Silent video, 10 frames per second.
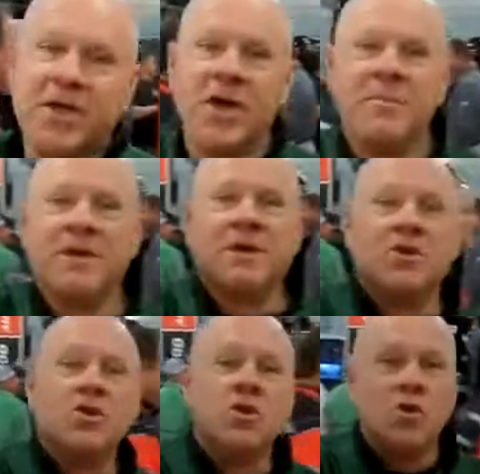come
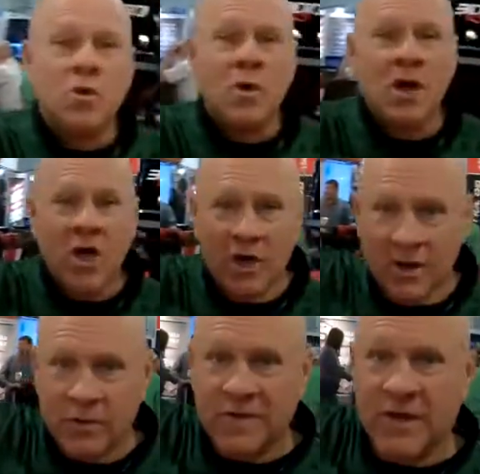in new
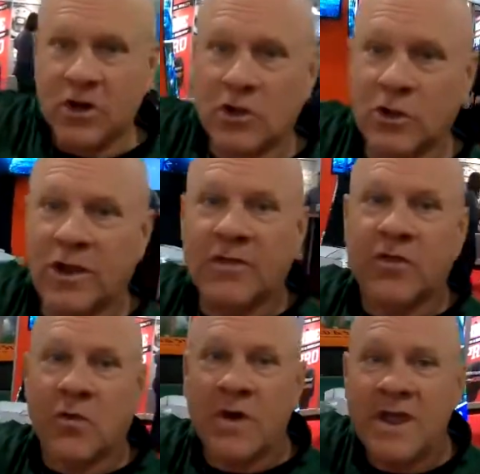colors, including
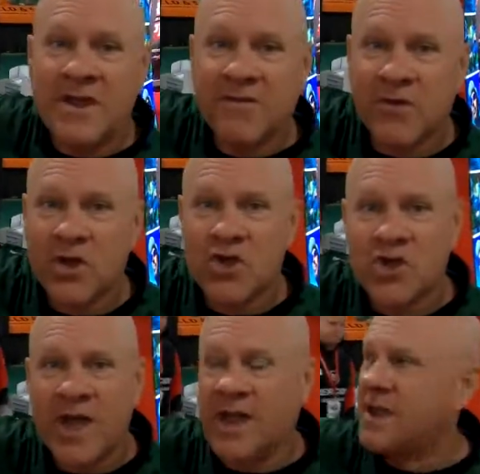three different
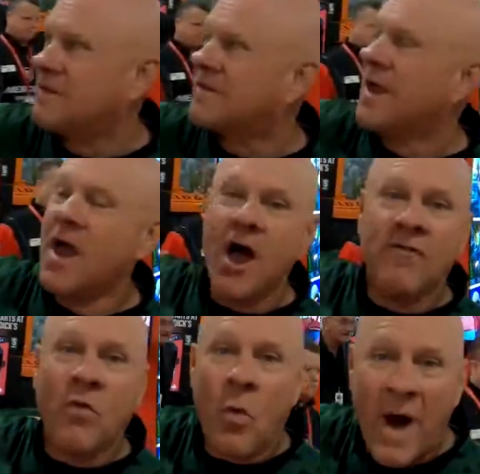shades of
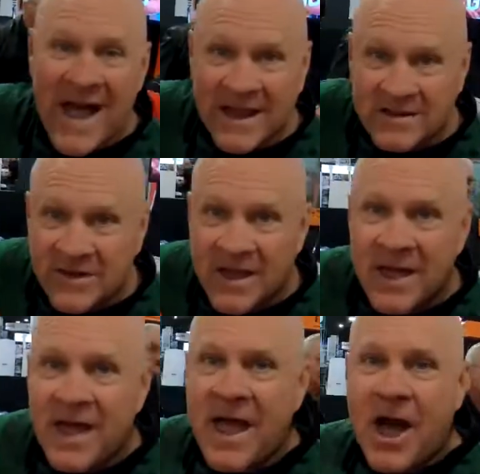white
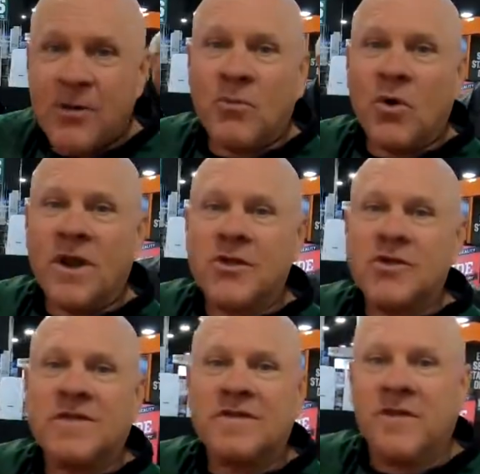outboard
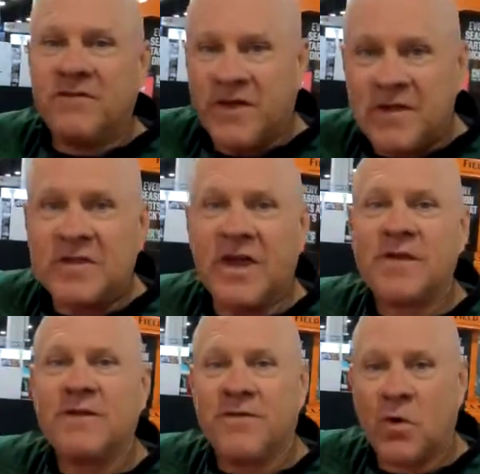engines in the
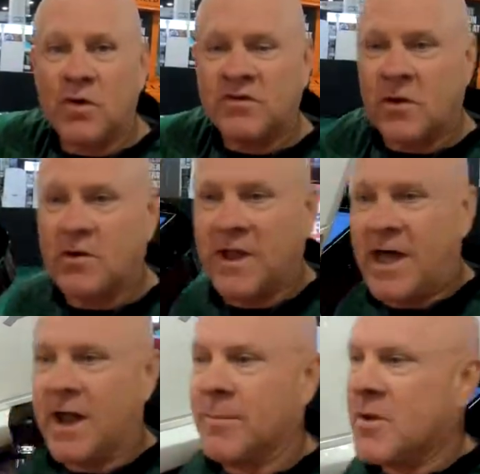V6 four-stroke
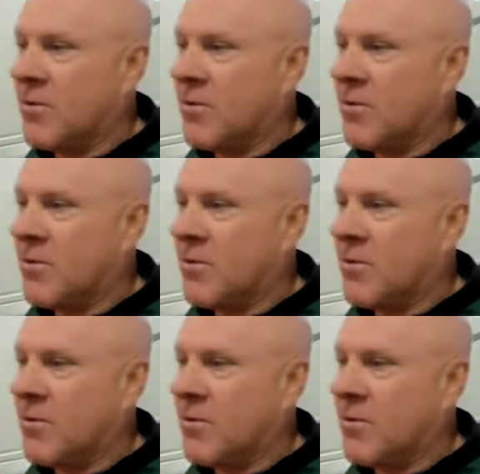lineup. Come